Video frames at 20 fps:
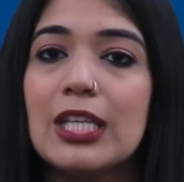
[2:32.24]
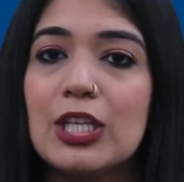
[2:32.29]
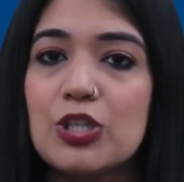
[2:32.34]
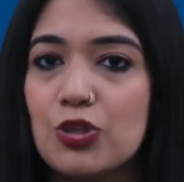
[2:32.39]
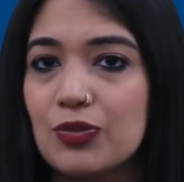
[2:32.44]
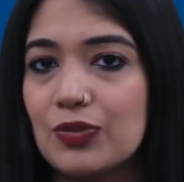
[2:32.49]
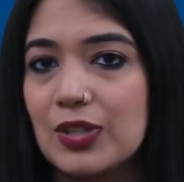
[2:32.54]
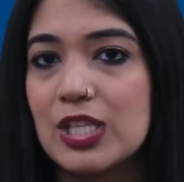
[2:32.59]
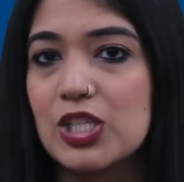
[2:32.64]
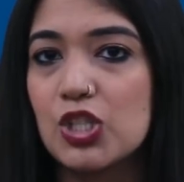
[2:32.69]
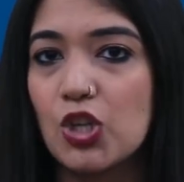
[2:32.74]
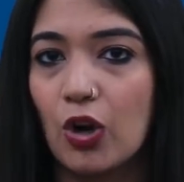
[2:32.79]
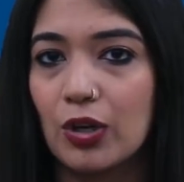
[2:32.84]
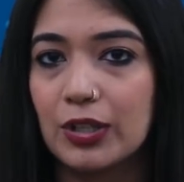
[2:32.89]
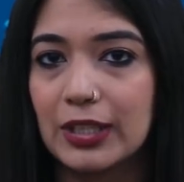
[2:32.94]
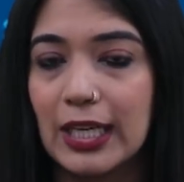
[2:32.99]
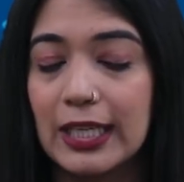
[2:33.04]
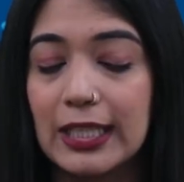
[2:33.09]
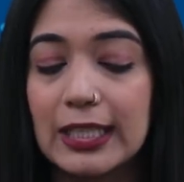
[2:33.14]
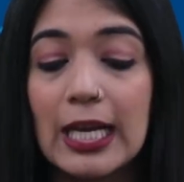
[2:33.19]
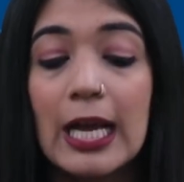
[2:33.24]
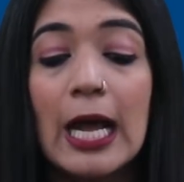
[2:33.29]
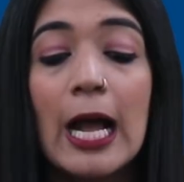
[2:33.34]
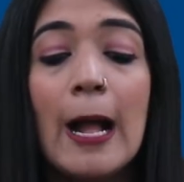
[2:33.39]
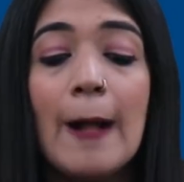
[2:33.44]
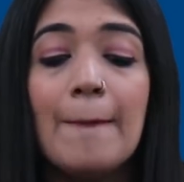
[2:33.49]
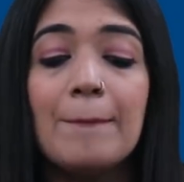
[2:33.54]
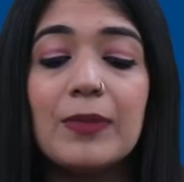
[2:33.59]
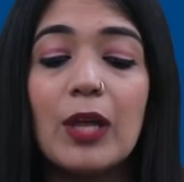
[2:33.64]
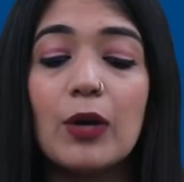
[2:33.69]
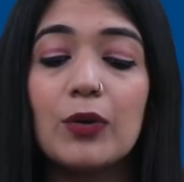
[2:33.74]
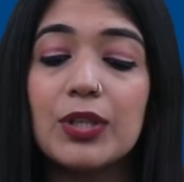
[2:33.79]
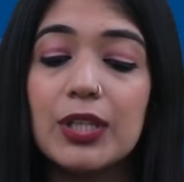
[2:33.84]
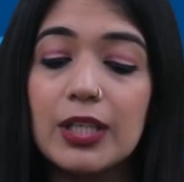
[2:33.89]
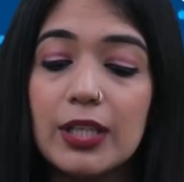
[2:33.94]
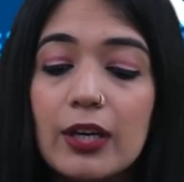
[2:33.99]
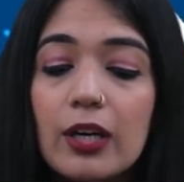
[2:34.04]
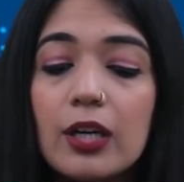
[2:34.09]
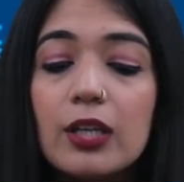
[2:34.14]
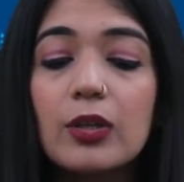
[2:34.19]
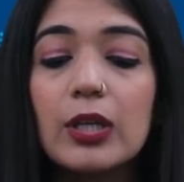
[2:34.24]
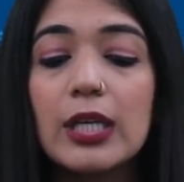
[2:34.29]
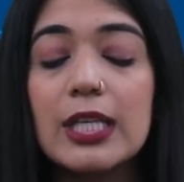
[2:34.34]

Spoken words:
each of these content. Now here